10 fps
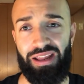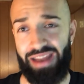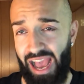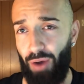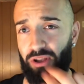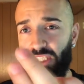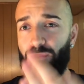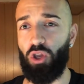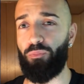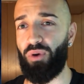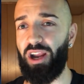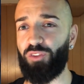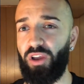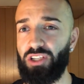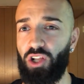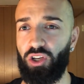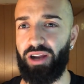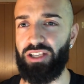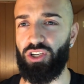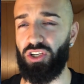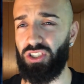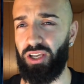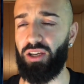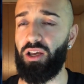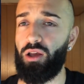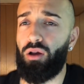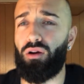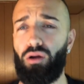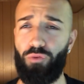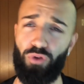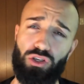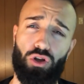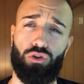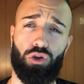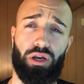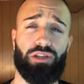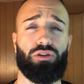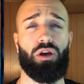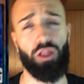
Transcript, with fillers: Now when some of you players face Altergeist, you're just like, oh, face Altergeist.